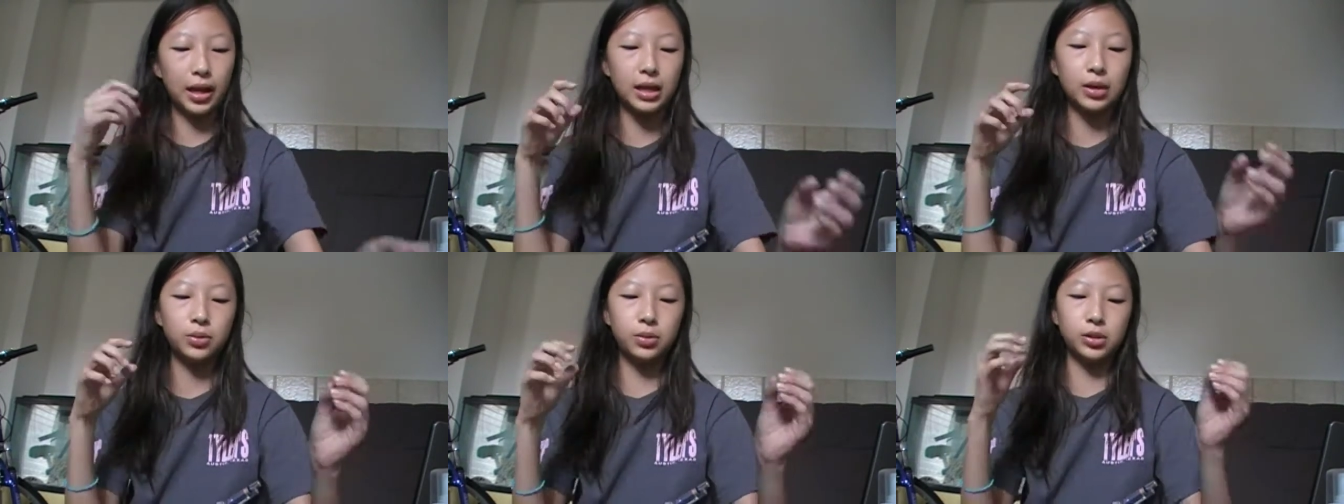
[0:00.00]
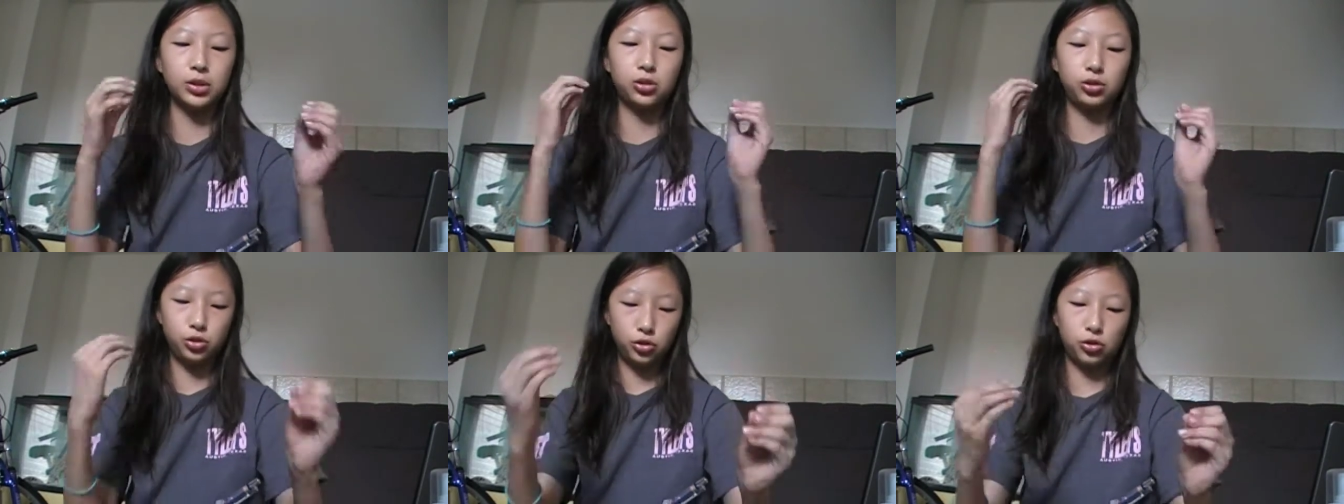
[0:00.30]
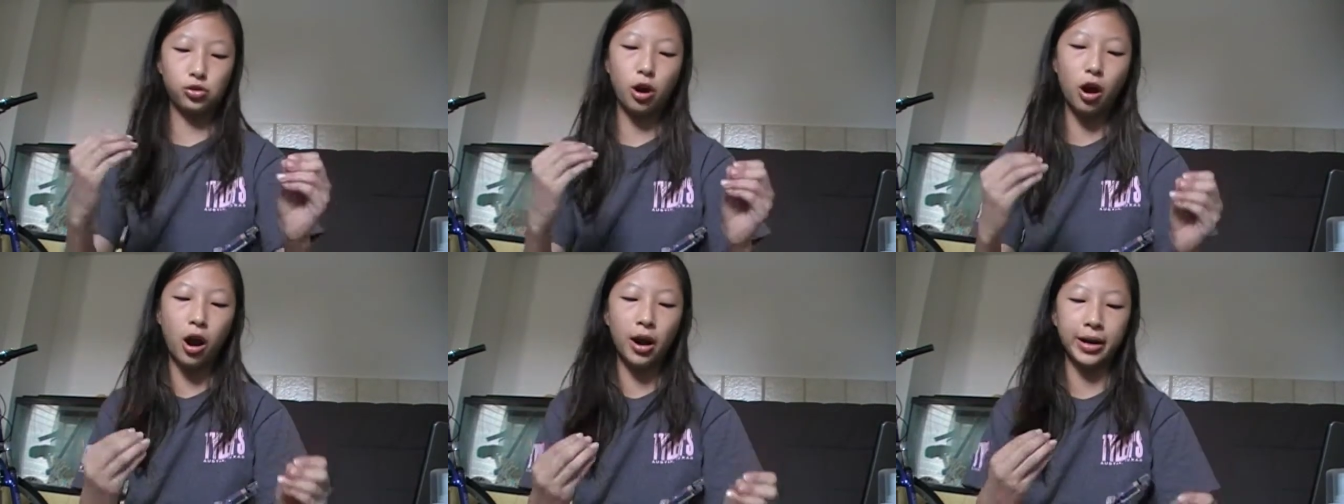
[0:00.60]
it was
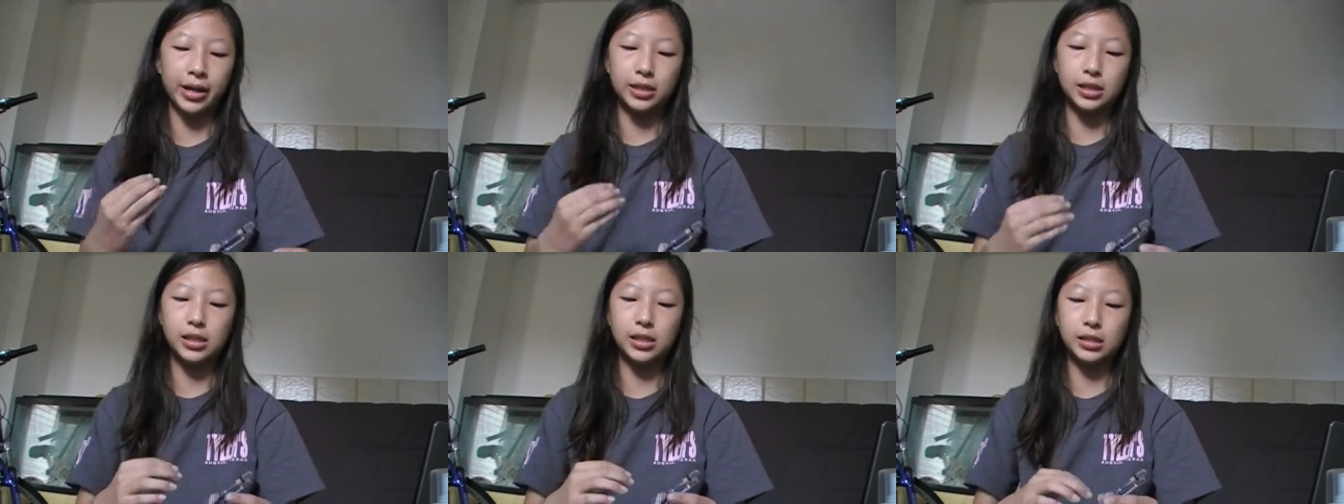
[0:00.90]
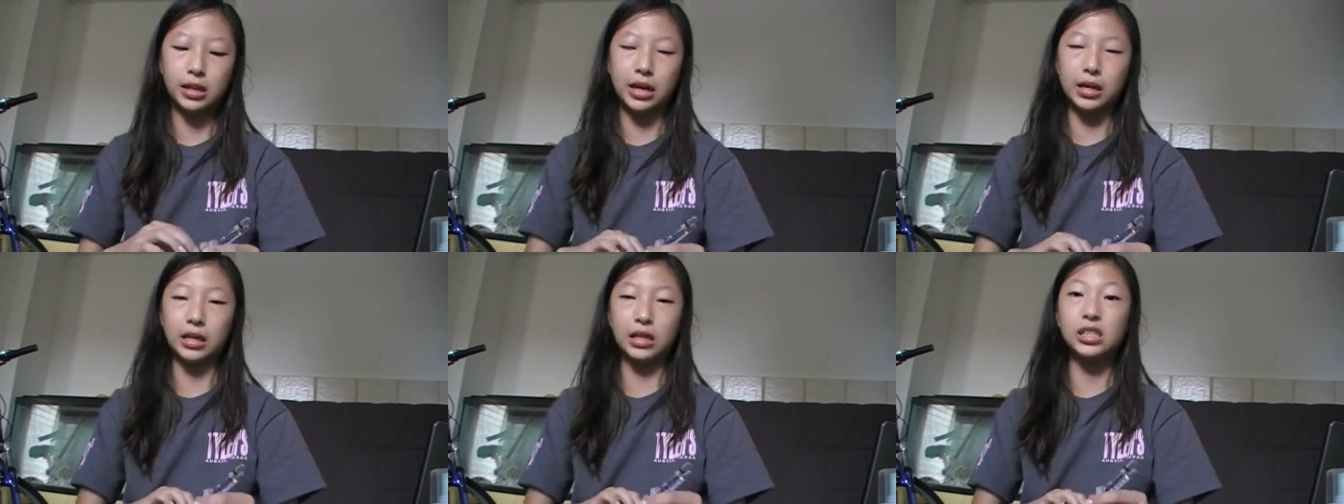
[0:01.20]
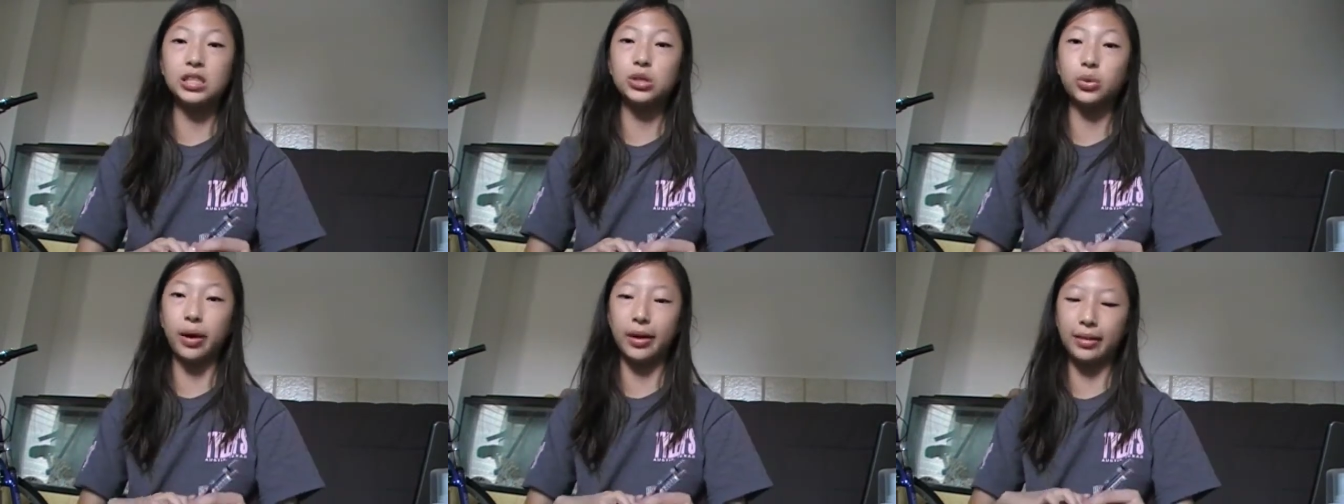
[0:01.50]
strong and steady.
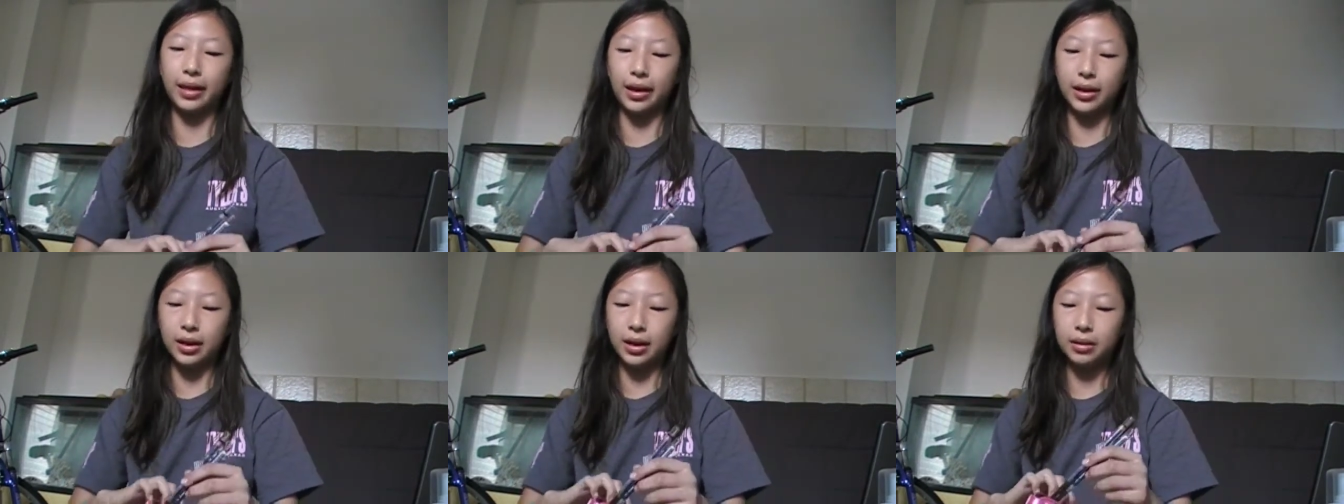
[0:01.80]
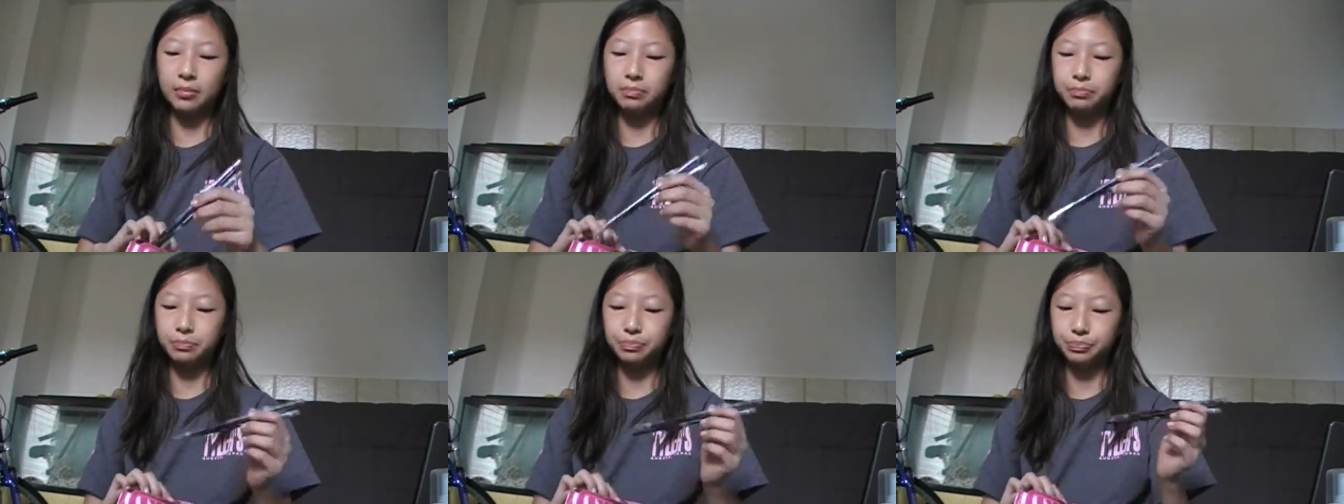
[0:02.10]
So I like it.